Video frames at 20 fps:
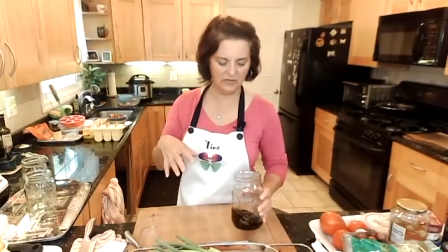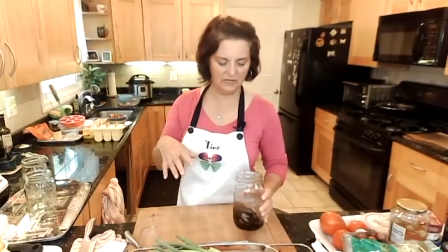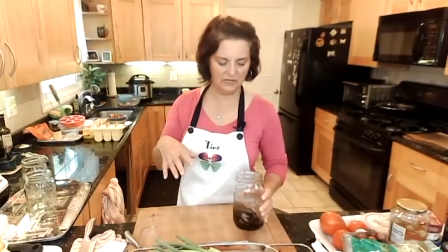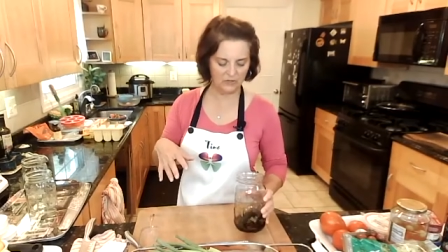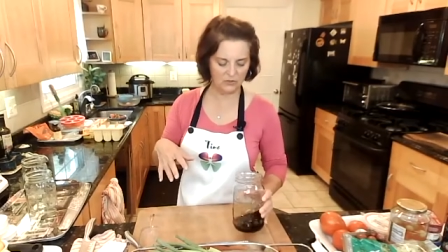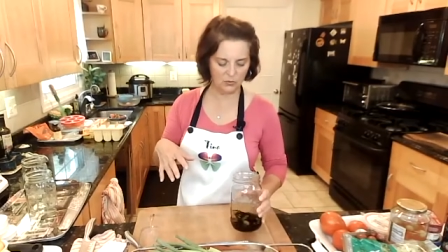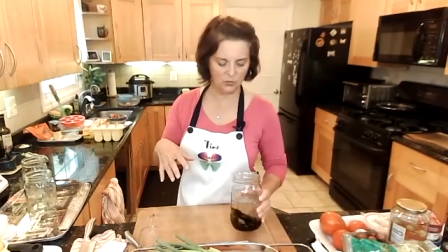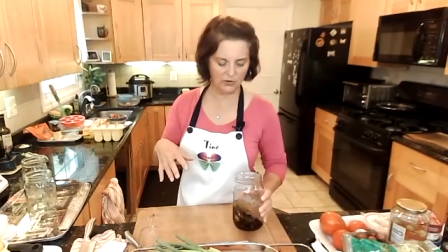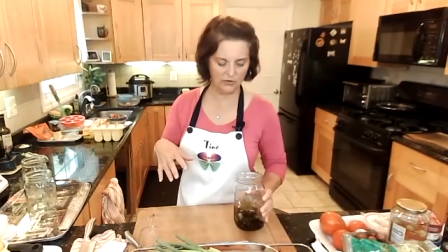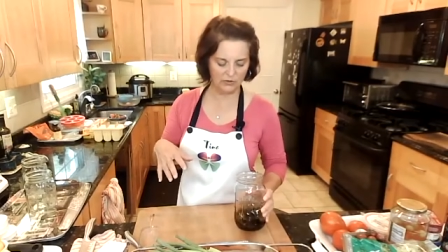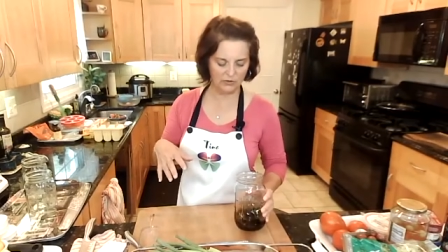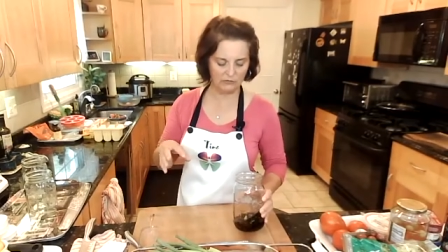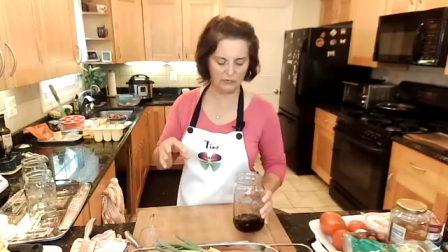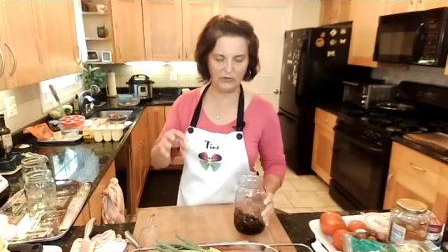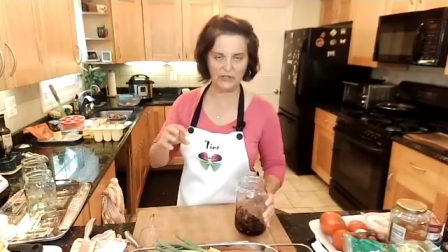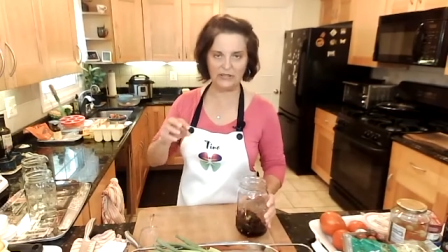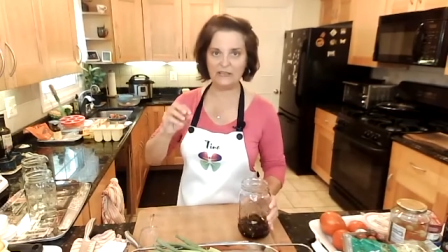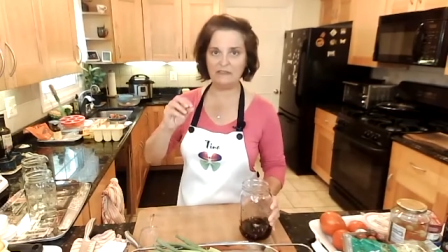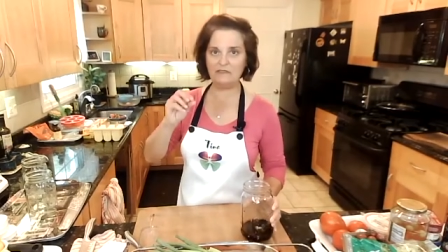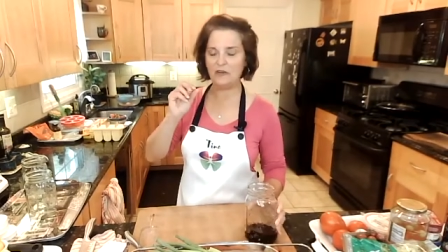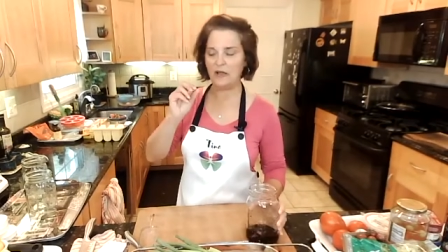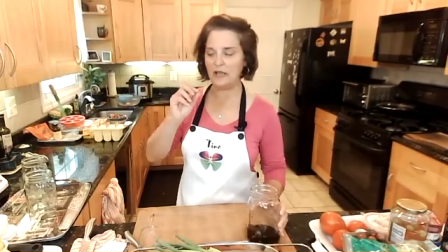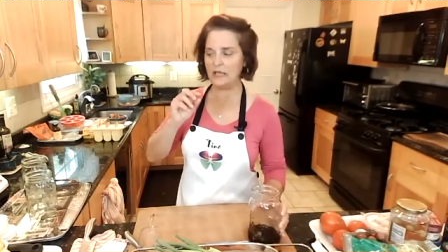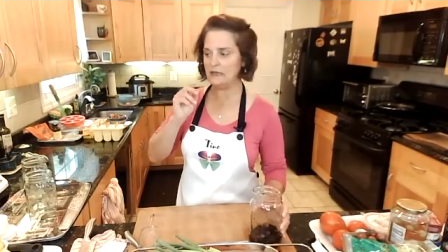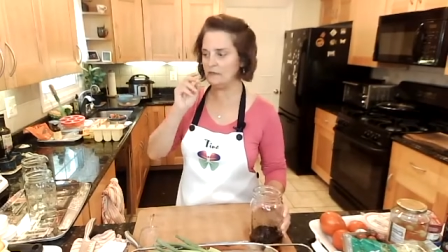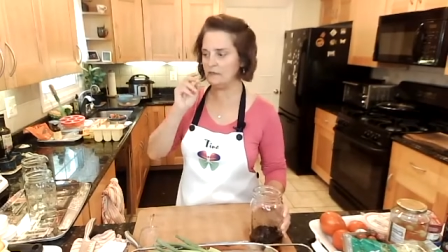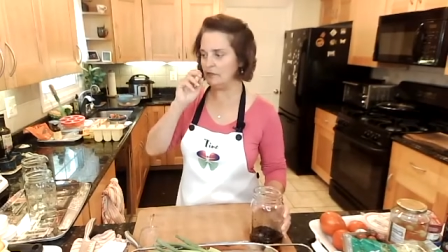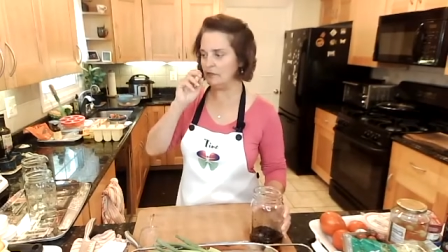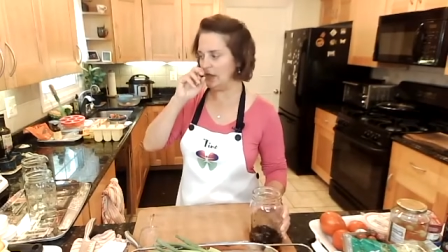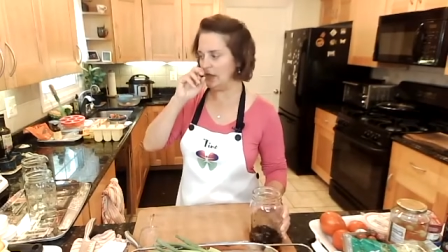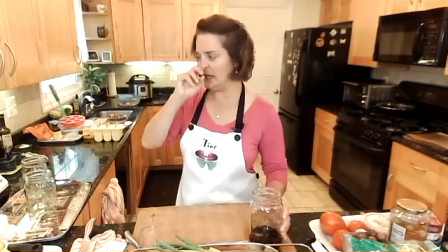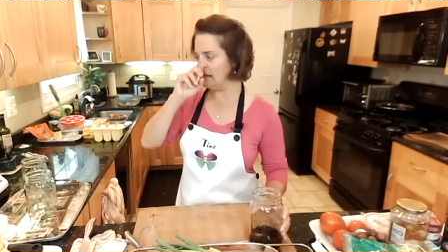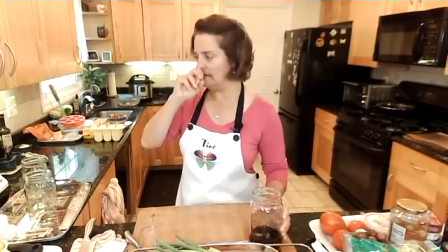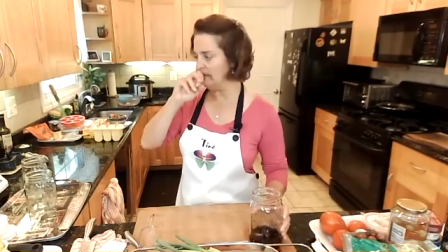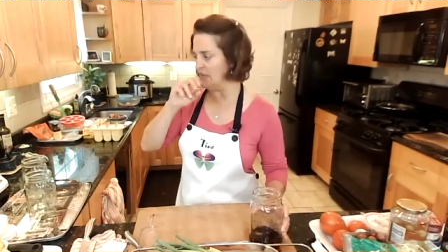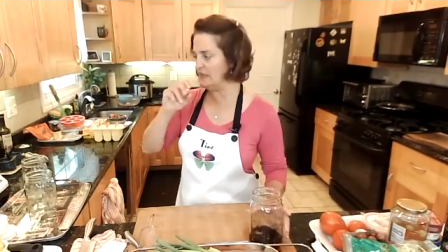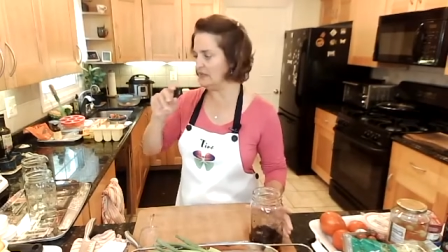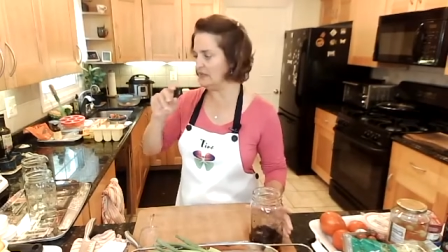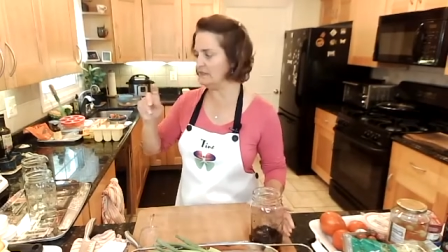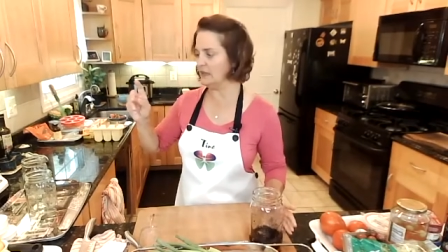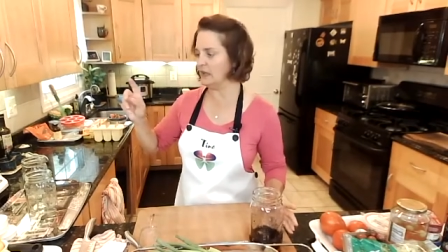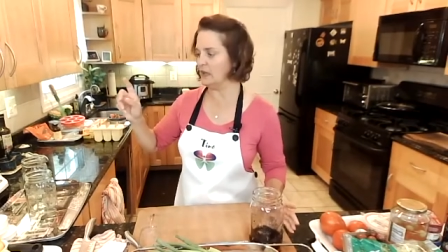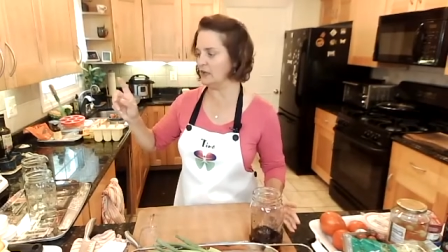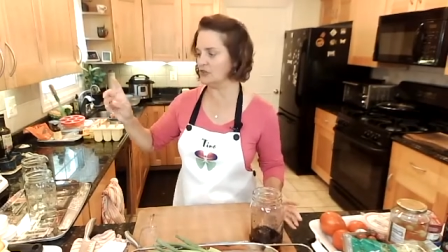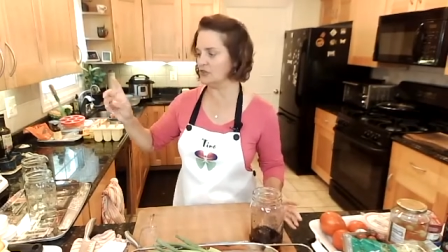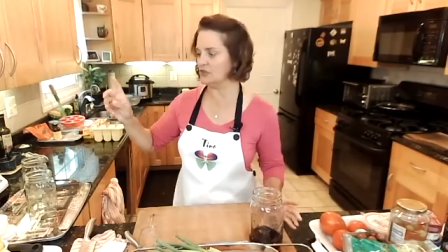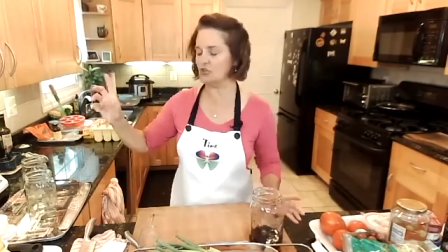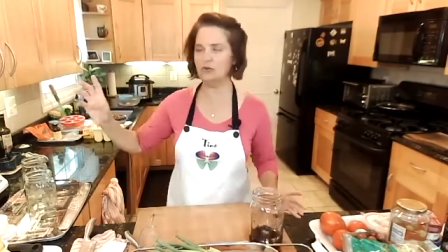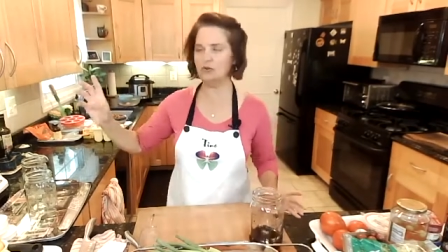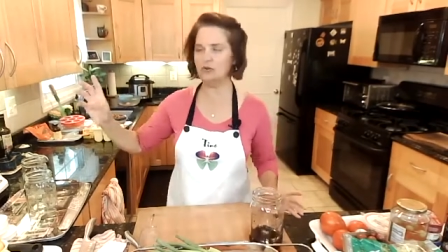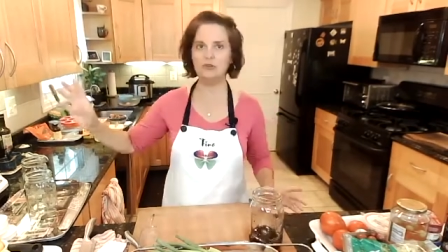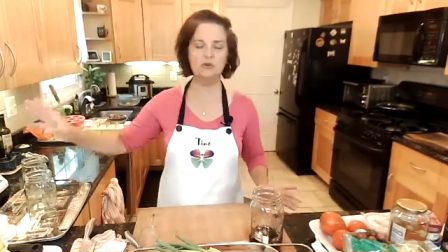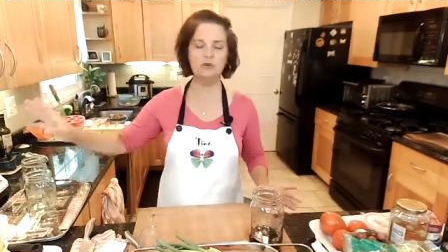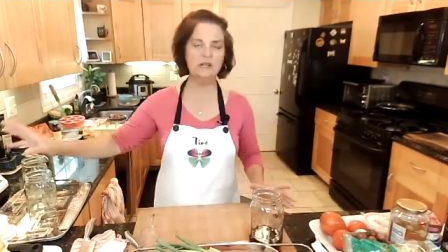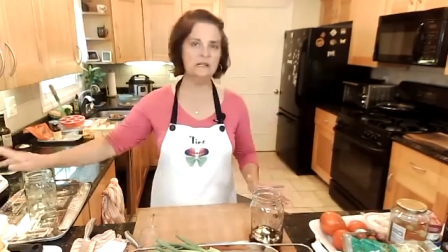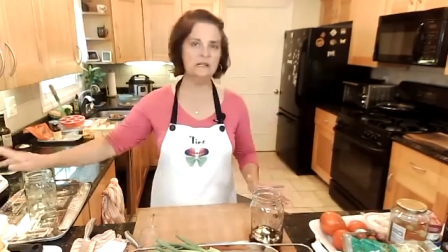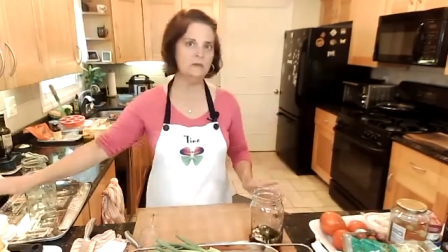It's wonderful. And if anything, I'll show you